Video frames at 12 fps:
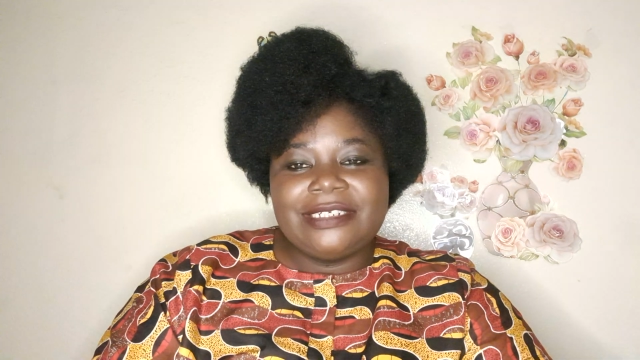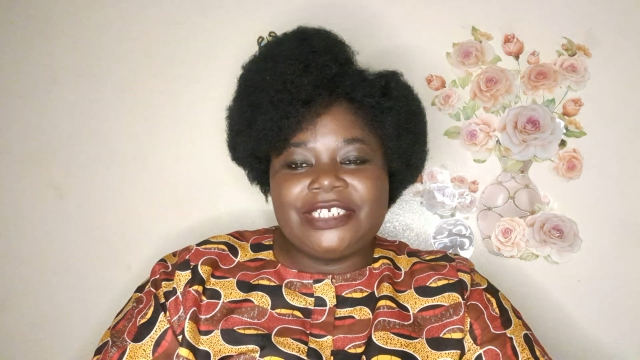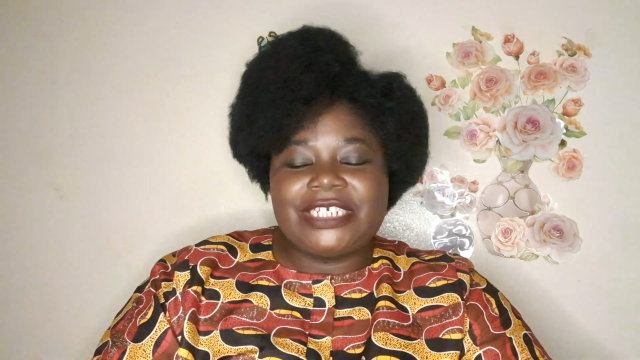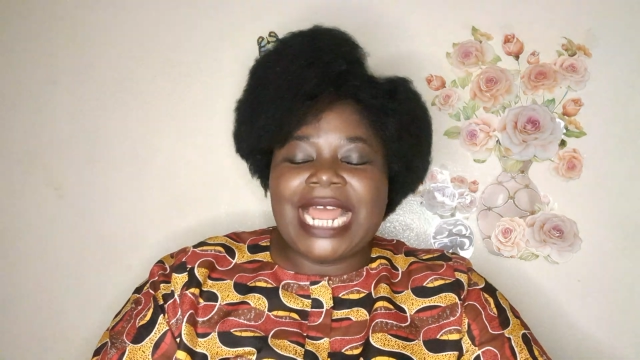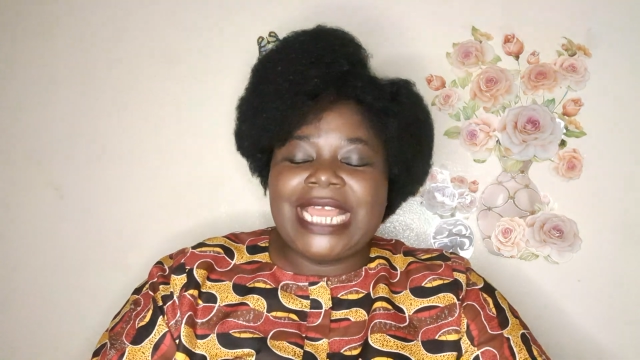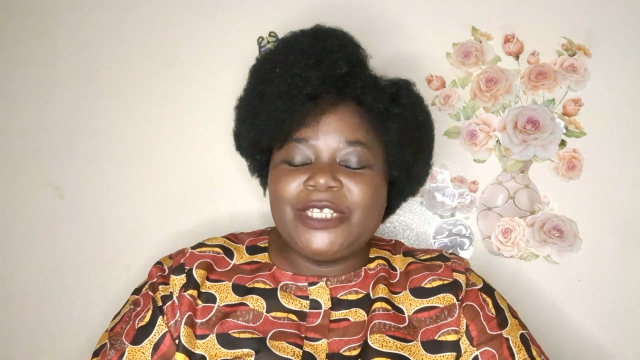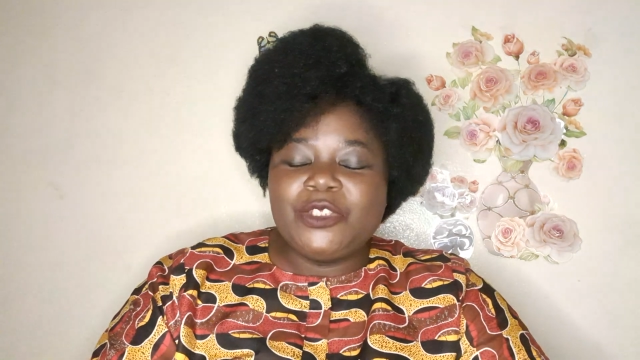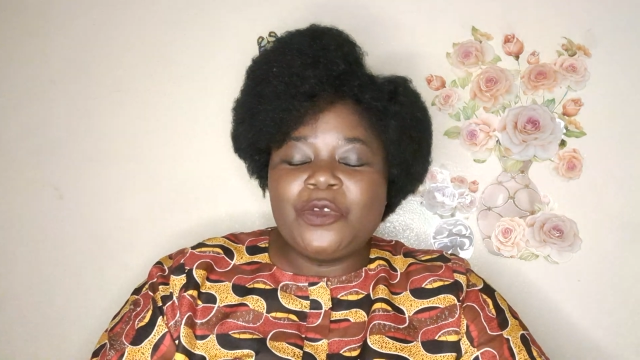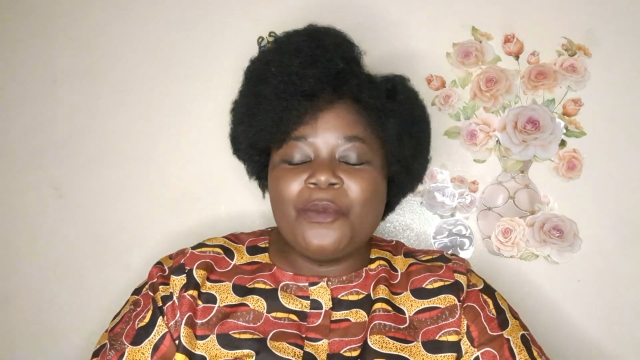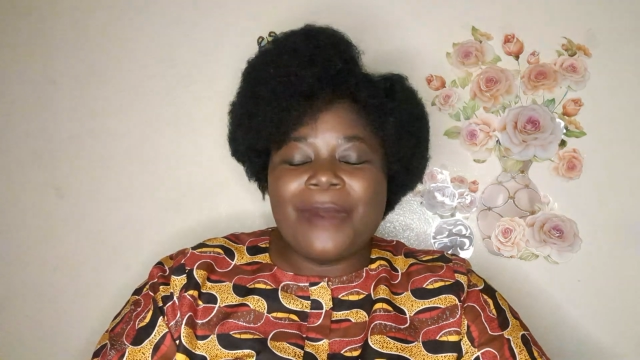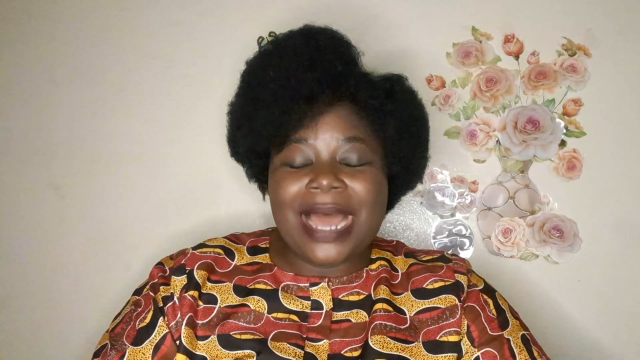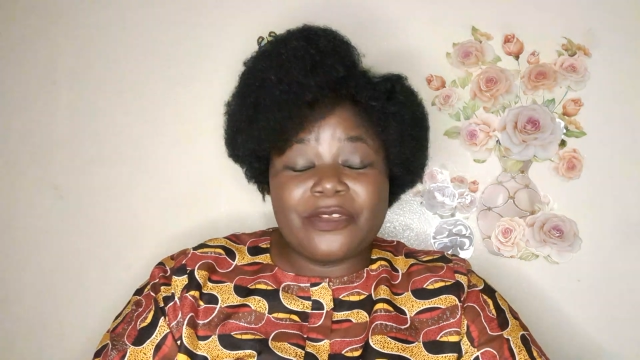trying
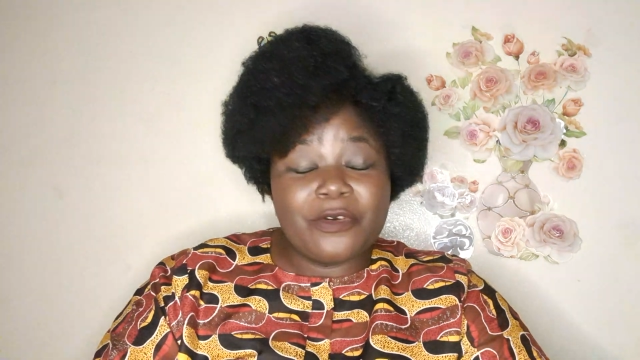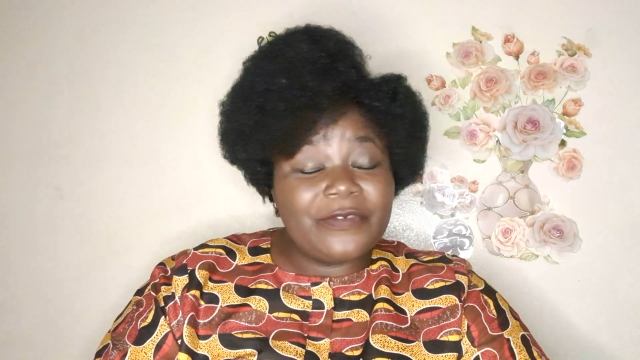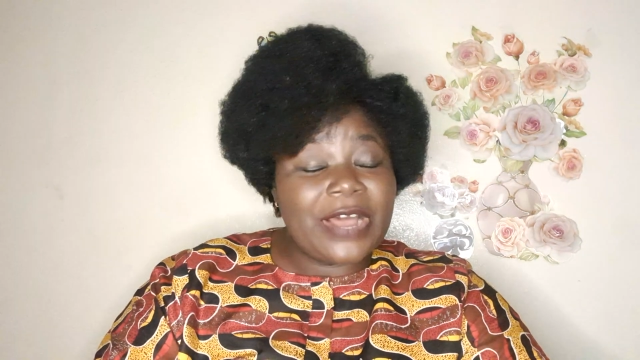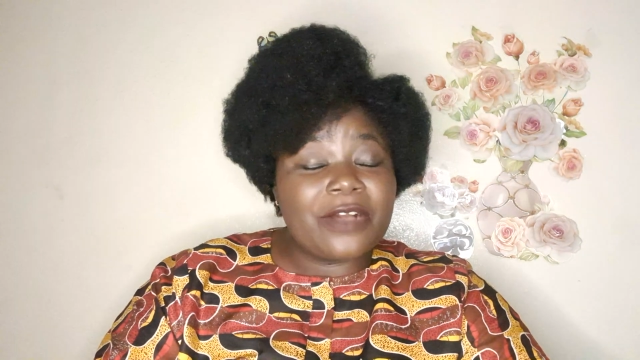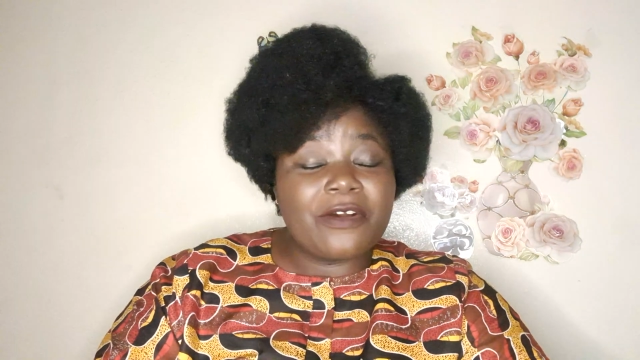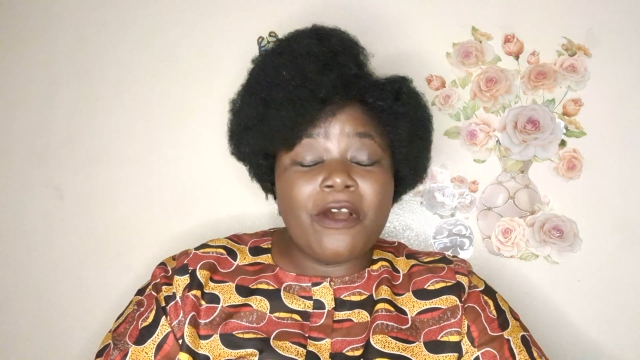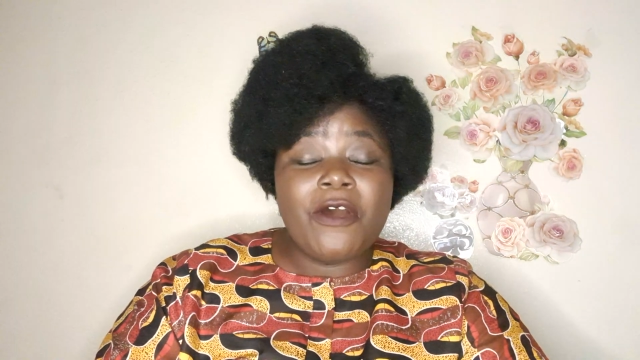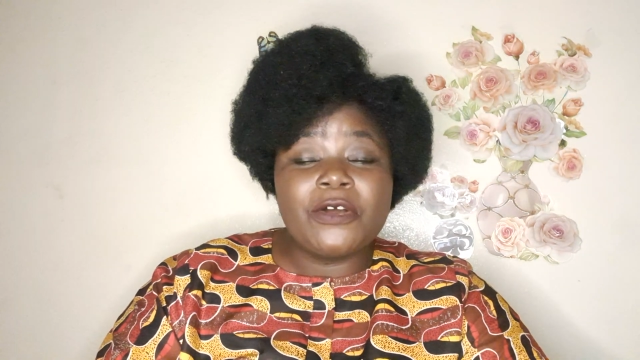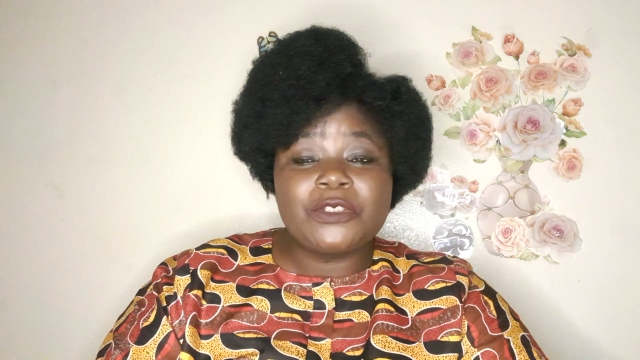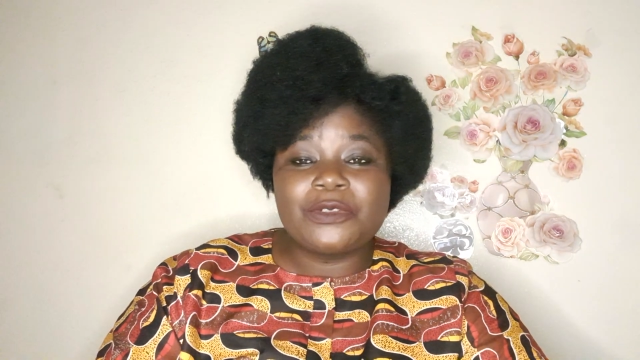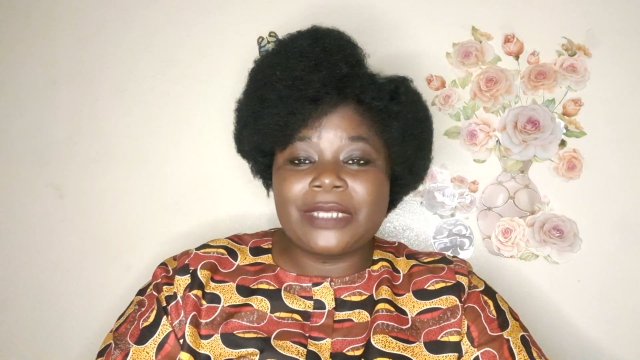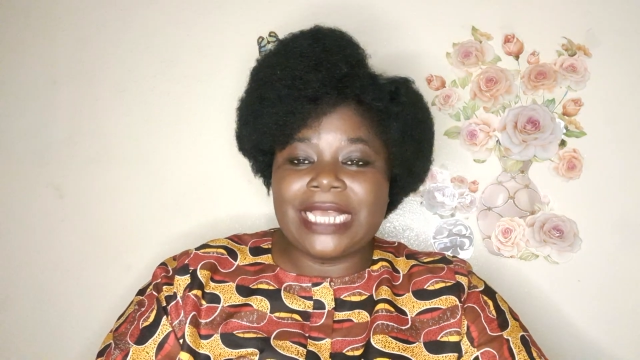to maneuver
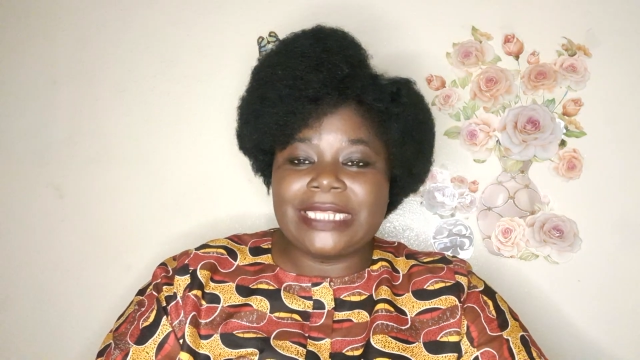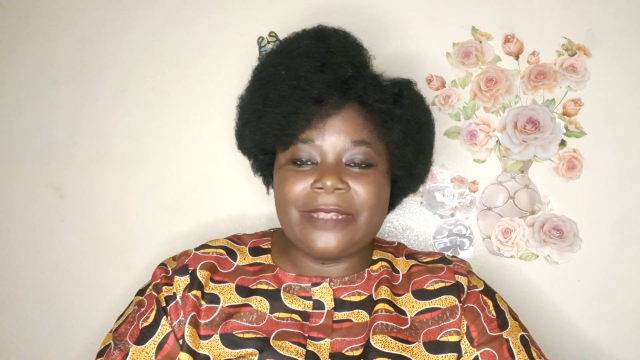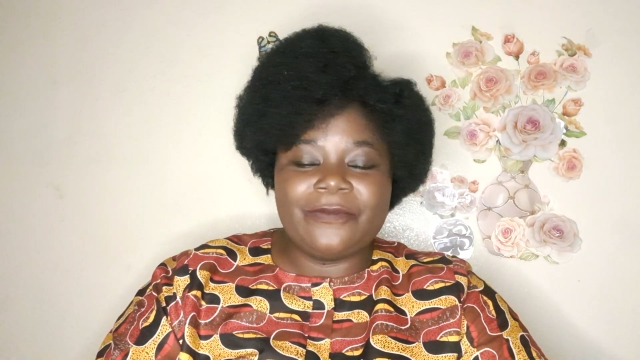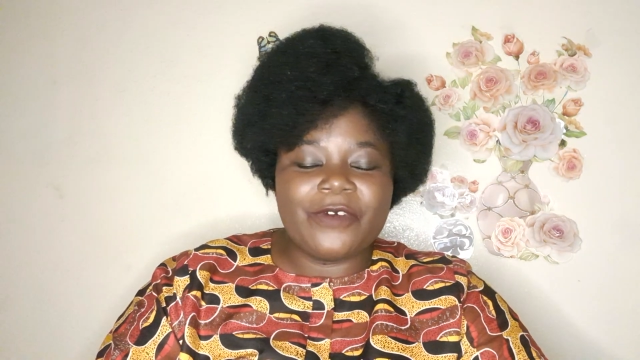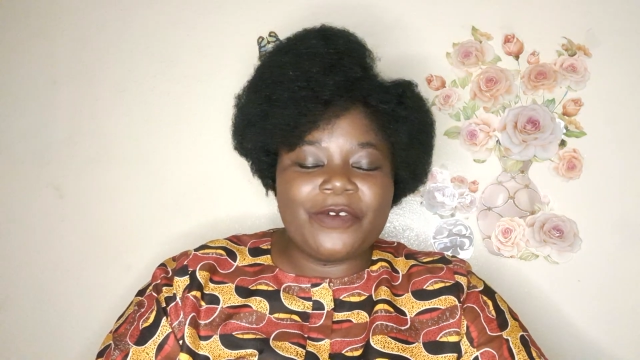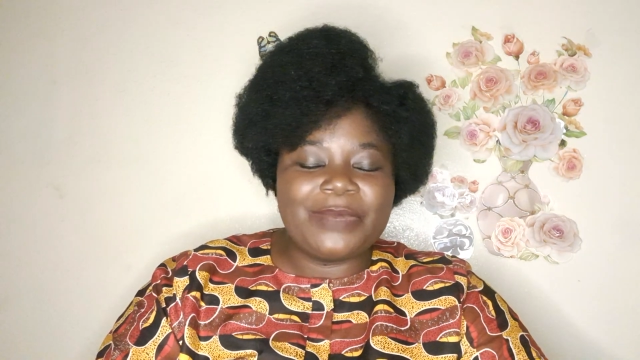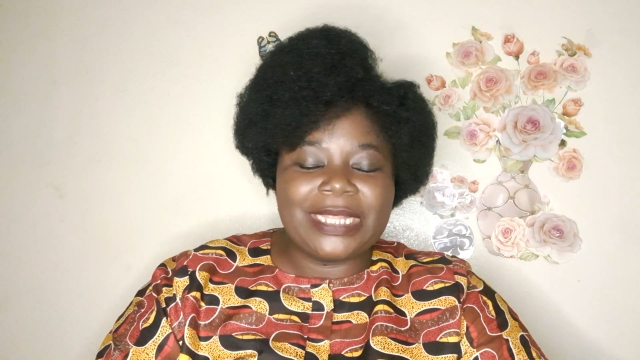God to get involved,